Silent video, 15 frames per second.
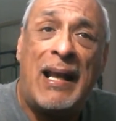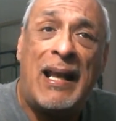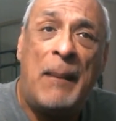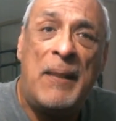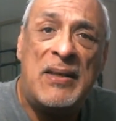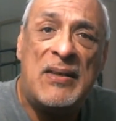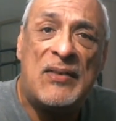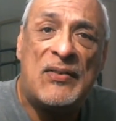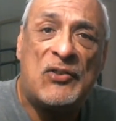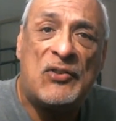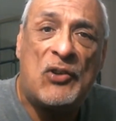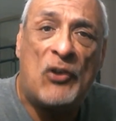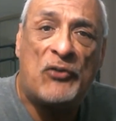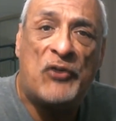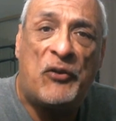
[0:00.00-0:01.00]
And let me
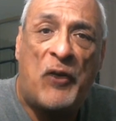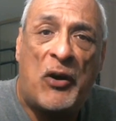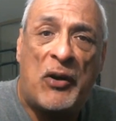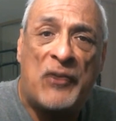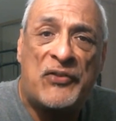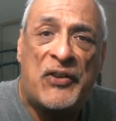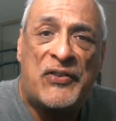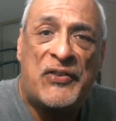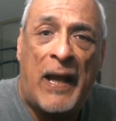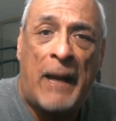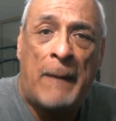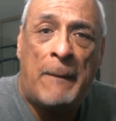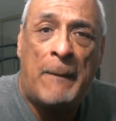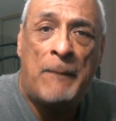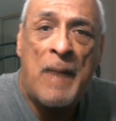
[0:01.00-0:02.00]
just go so far as to
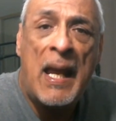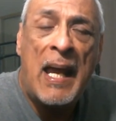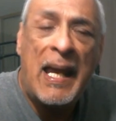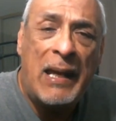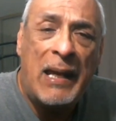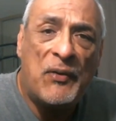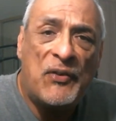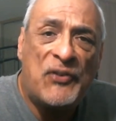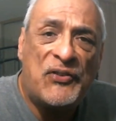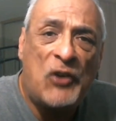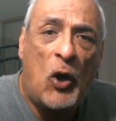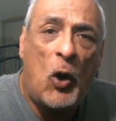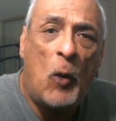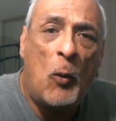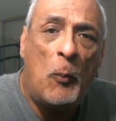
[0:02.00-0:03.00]
say he
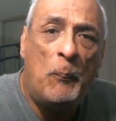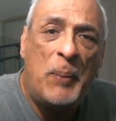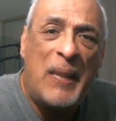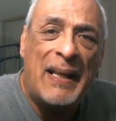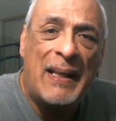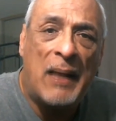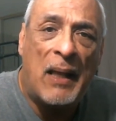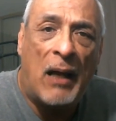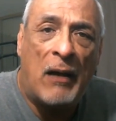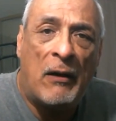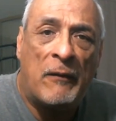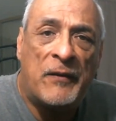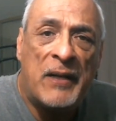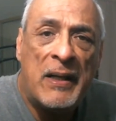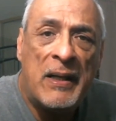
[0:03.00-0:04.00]
was so
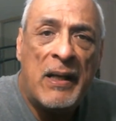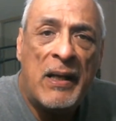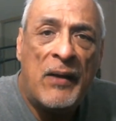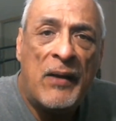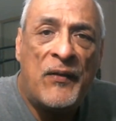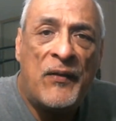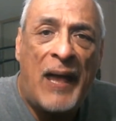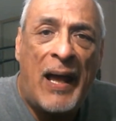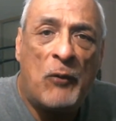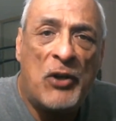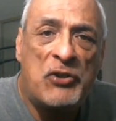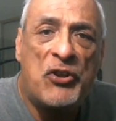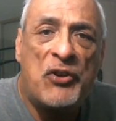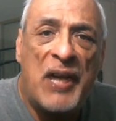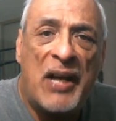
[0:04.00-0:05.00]
beloved
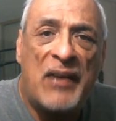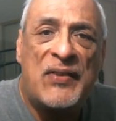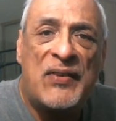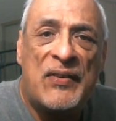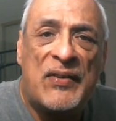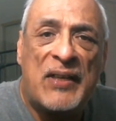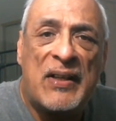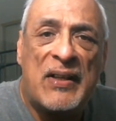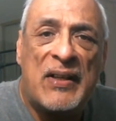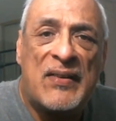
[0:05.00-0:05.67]
that Richard Nixon's